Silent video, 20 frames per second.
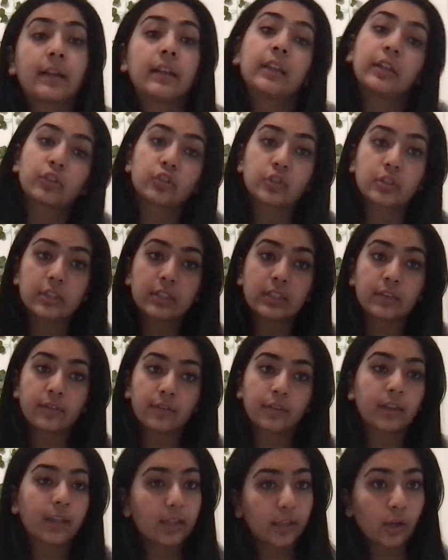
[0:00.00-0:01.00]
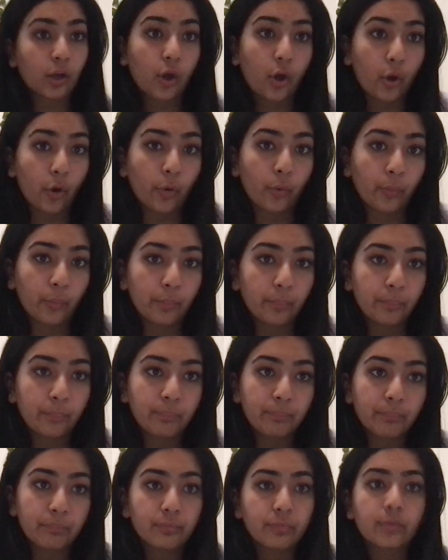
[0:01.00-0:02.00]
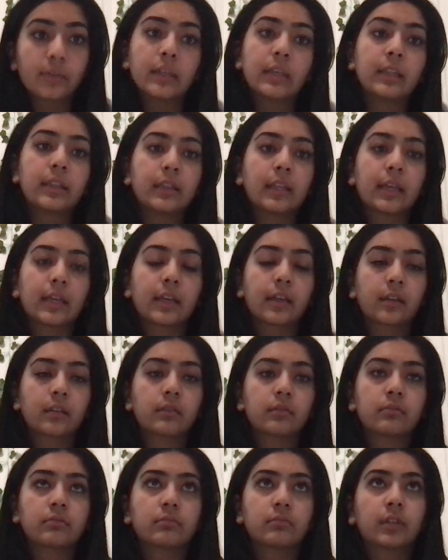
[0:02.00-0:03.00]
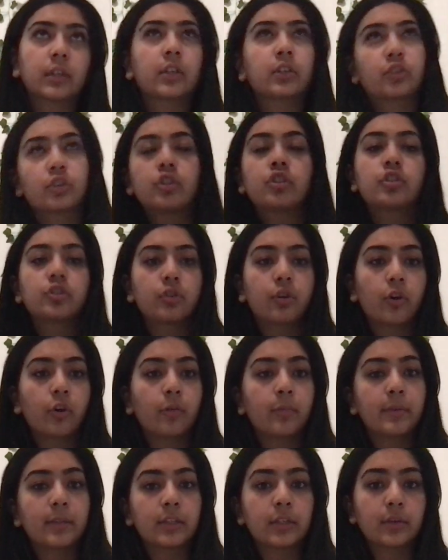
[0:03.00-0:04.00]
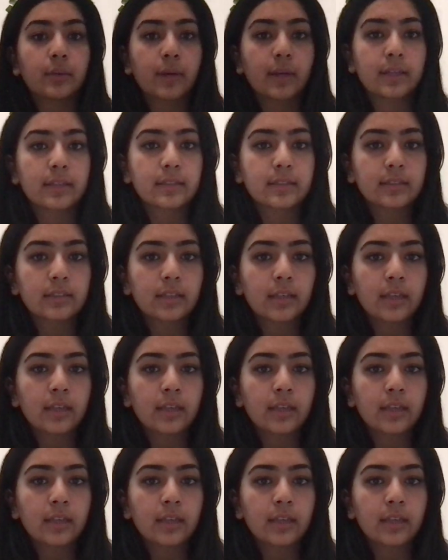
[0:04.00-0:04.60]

electricity for like a home in like a traditional home in the US.